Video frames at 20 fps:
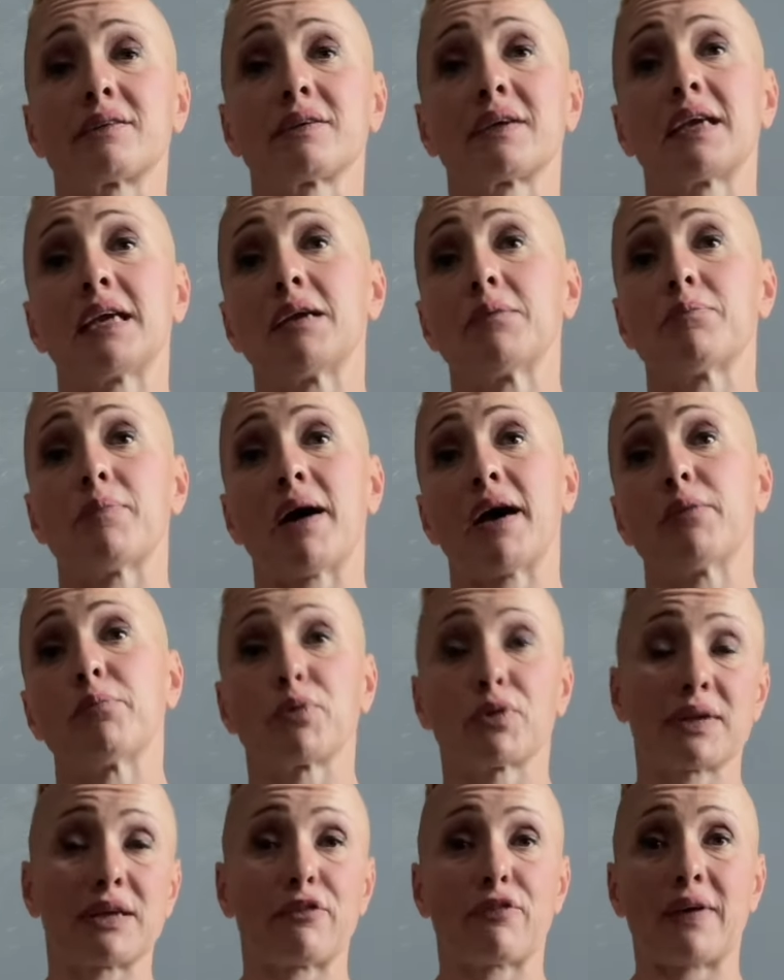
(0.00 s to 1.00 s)
to keep my
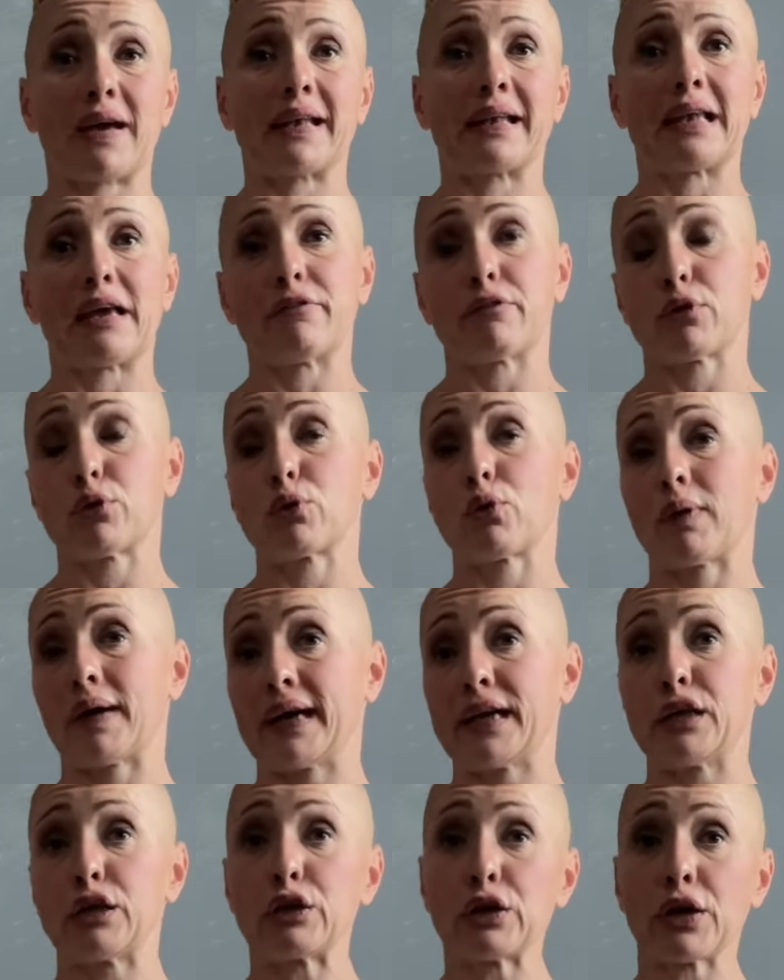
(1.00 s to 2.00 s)
body fat level
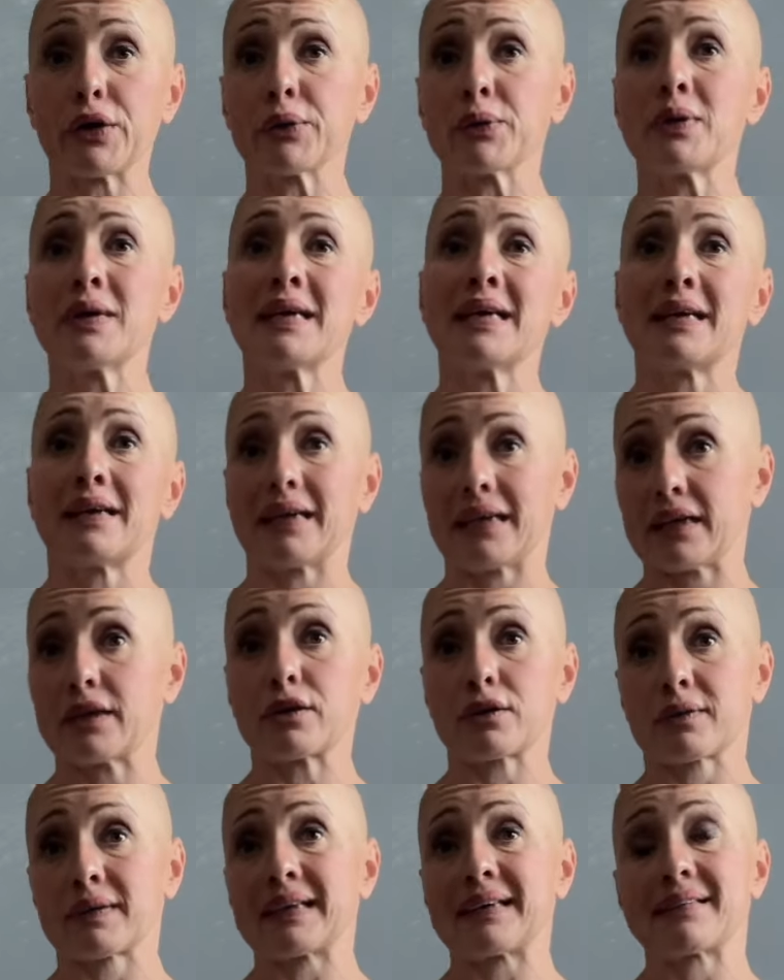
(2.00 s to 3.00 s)
quite low,
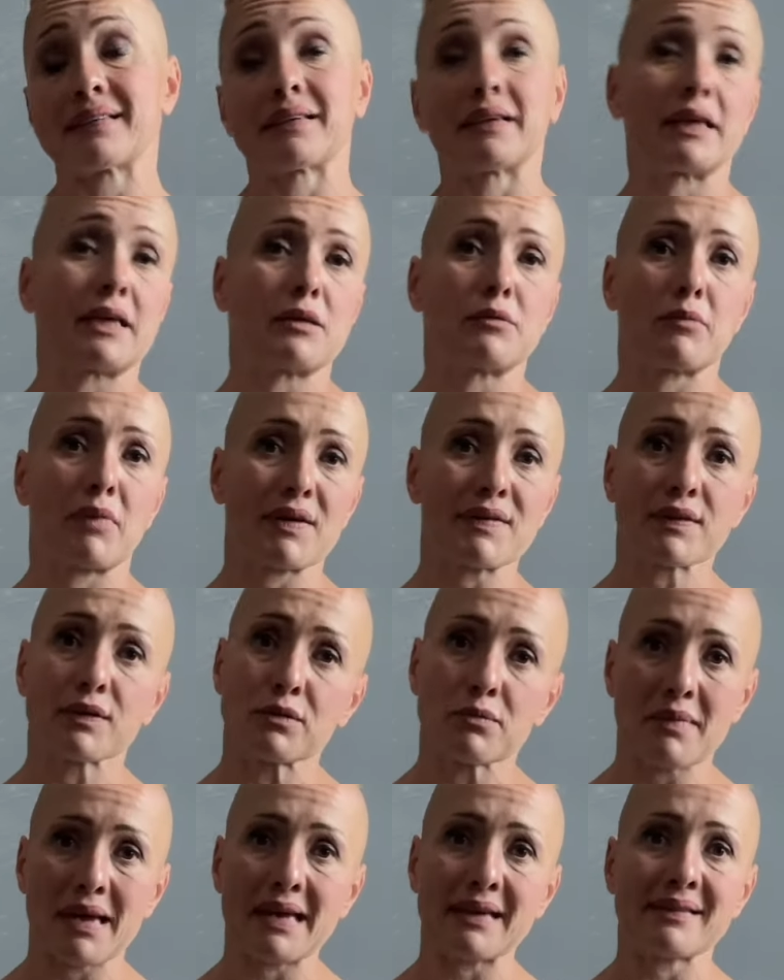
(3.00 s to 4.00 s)
increase lean muscle
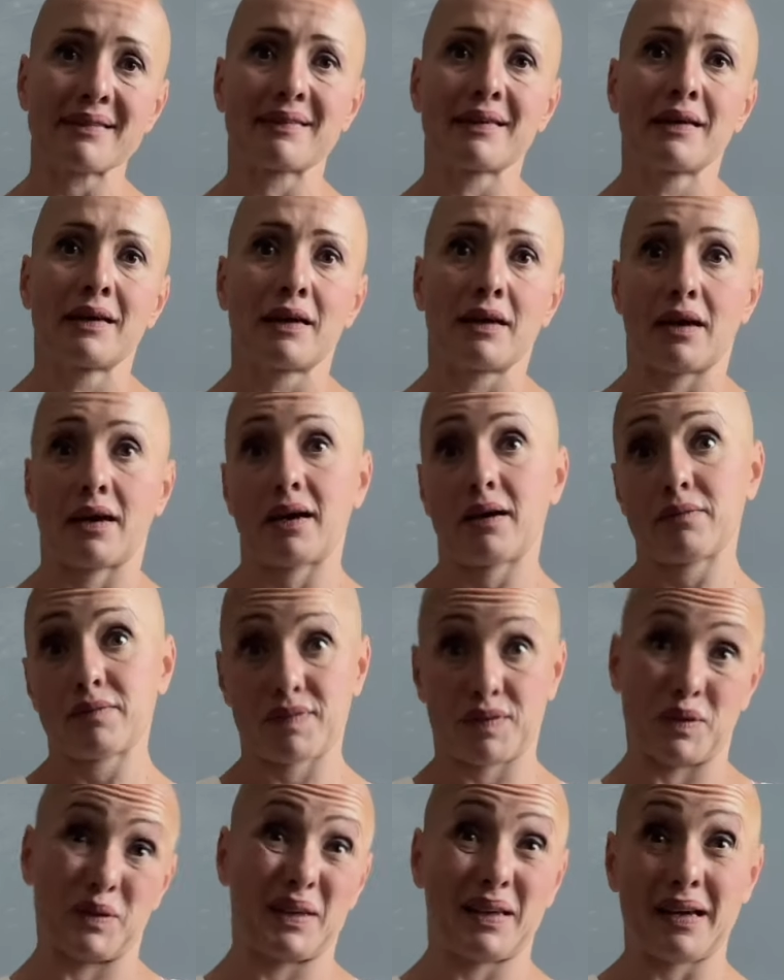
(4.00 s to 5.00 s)
mass
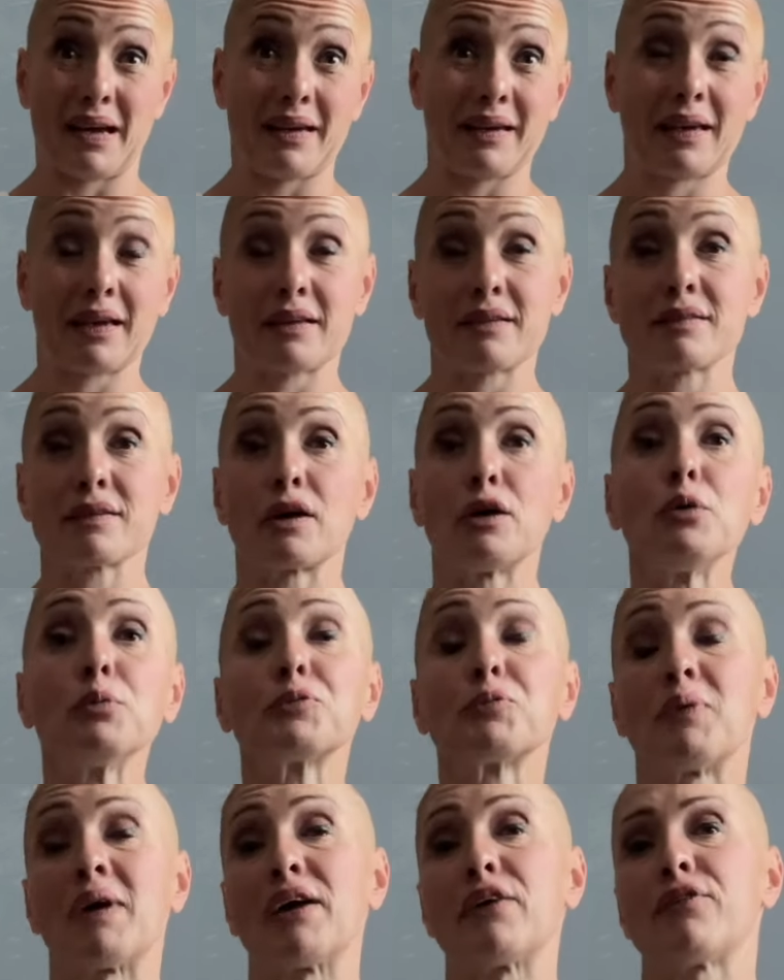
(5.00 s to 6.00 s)
so that I can
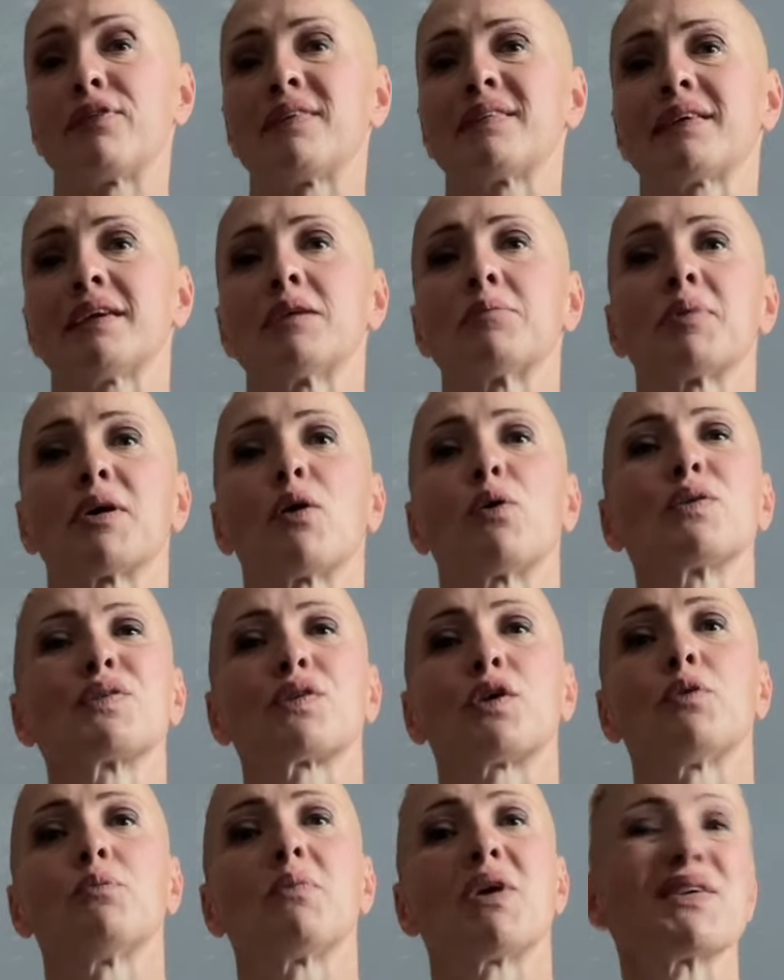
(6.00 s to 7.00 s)
sculpt my physique, but
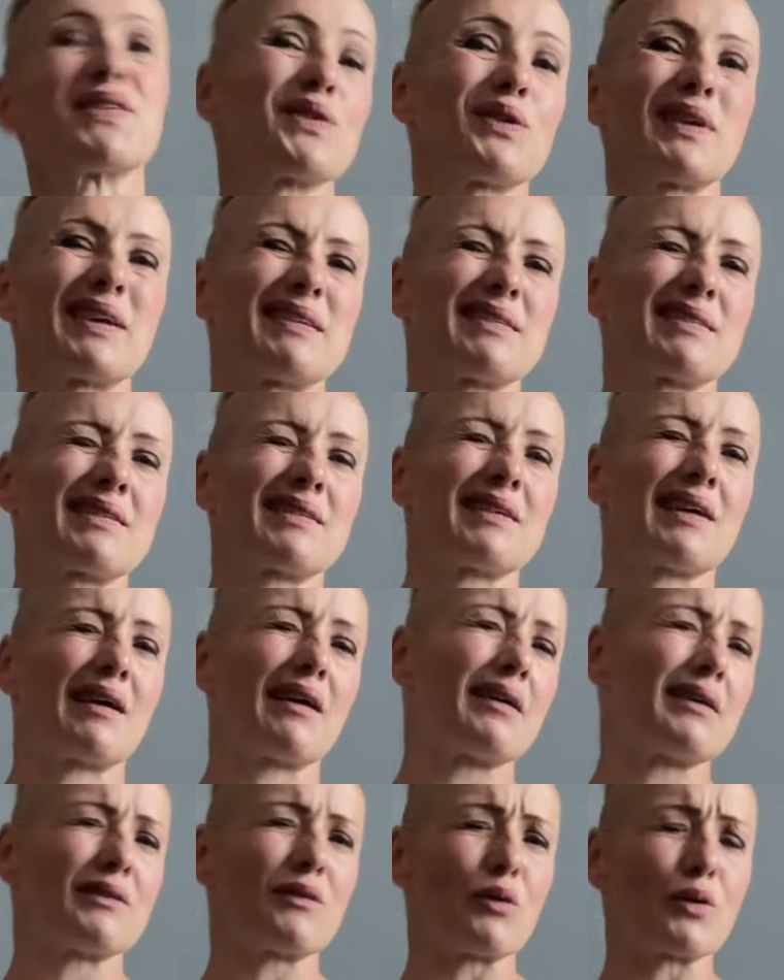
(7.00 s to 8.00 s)
also muscle is
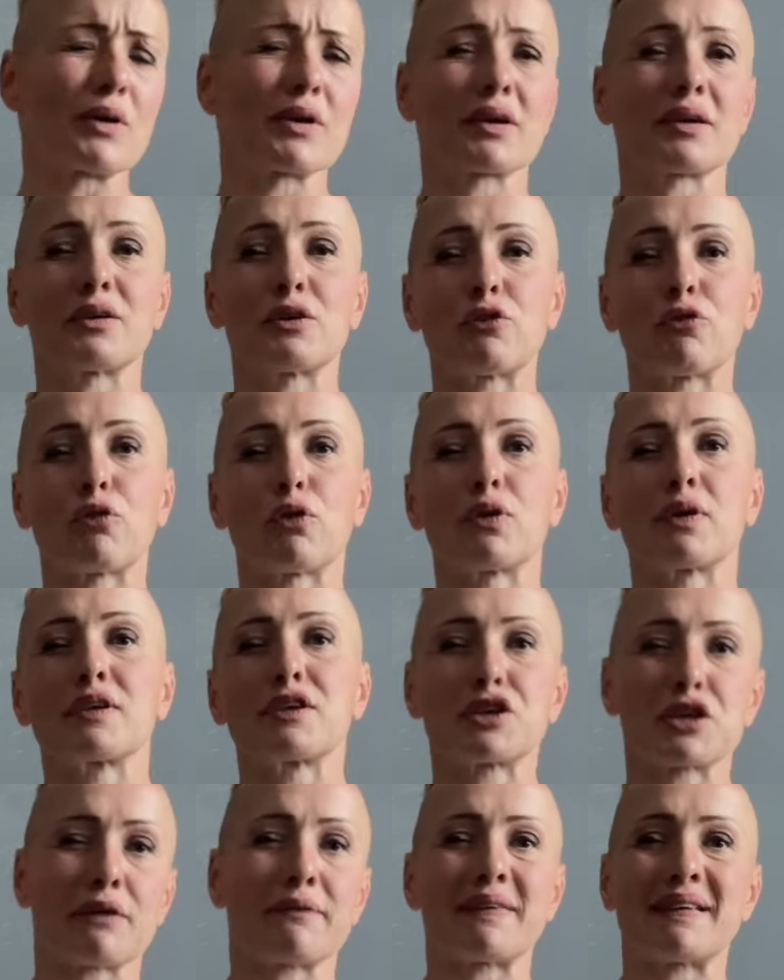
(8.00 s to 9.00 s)
an organ of
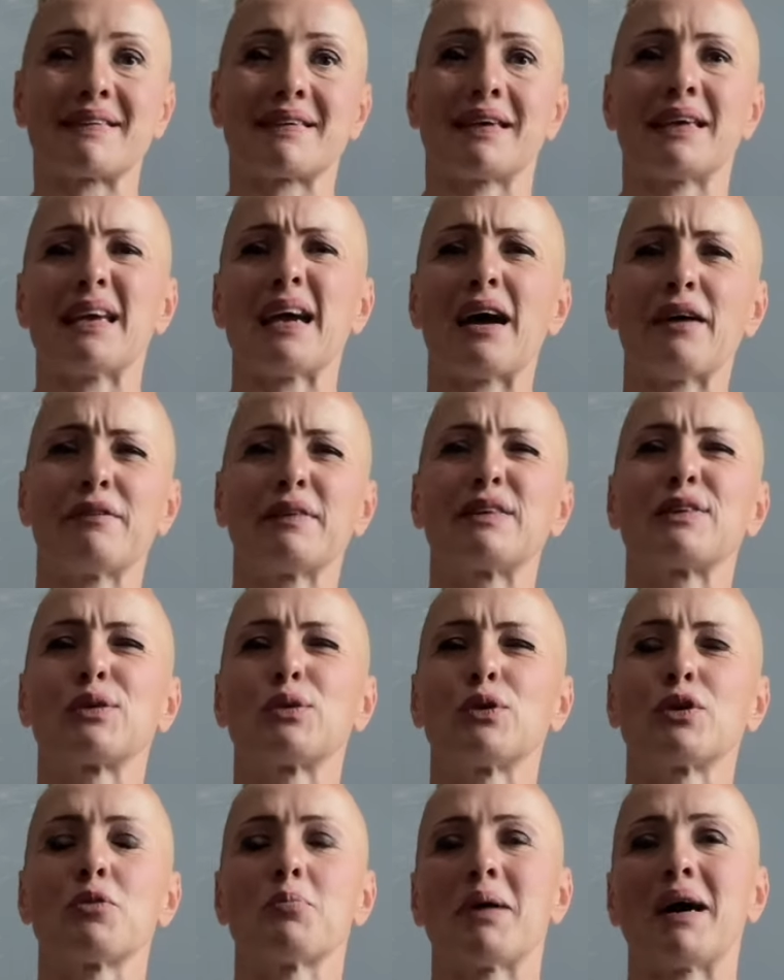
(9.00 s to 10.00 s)
longevity. I will
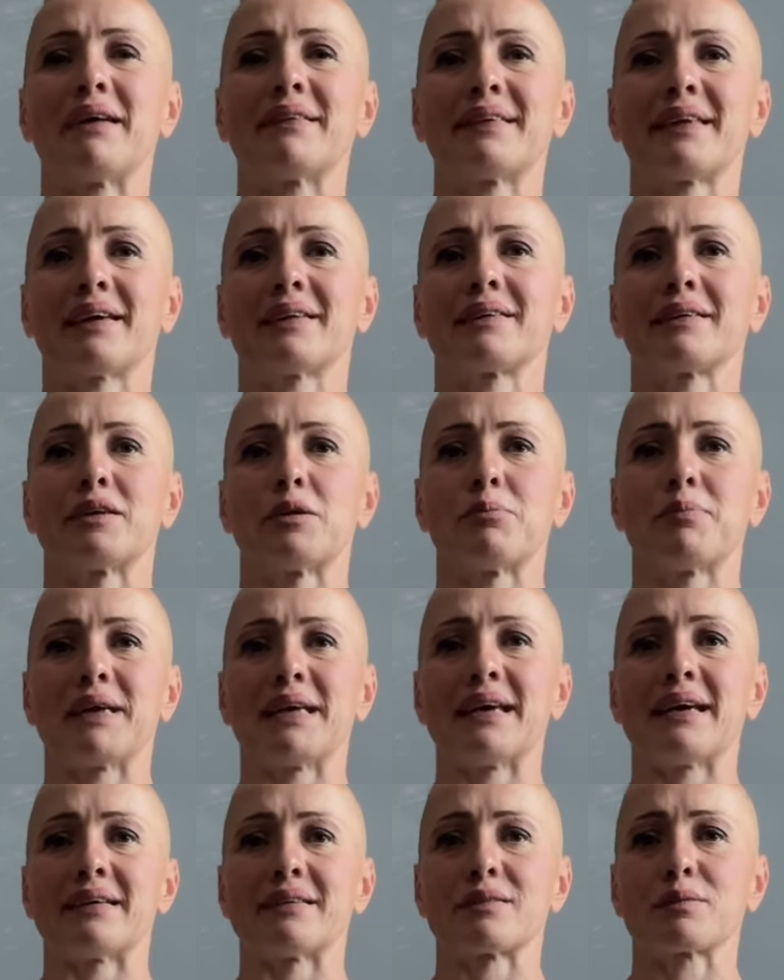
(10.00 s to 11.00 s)
talk about that in a
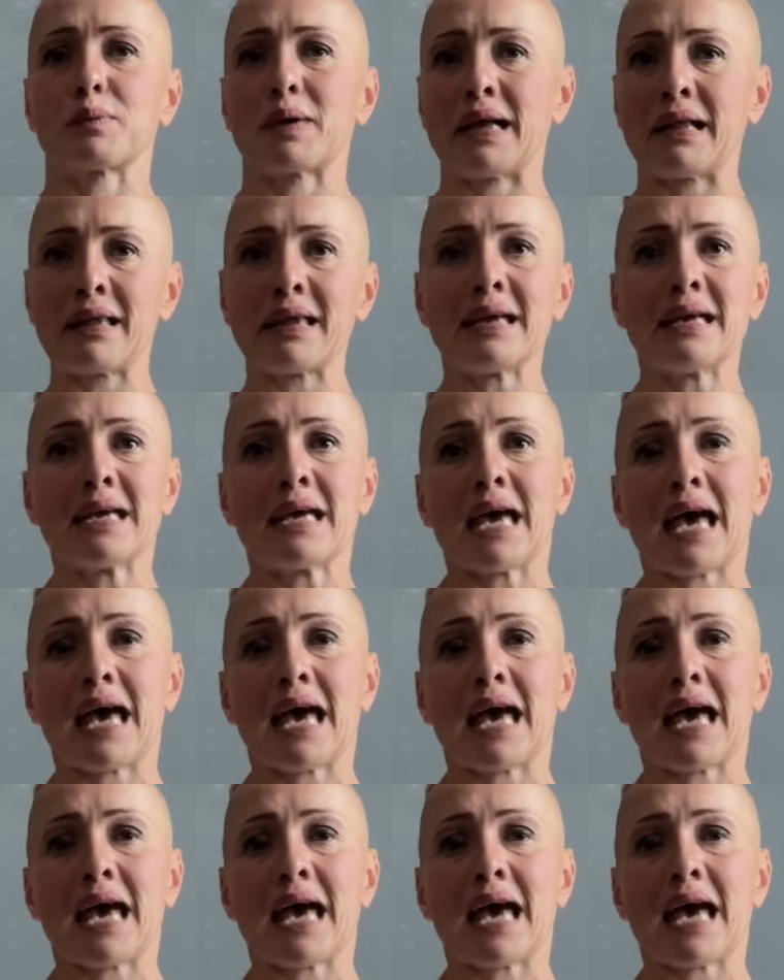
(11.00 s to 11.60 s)
bit as well.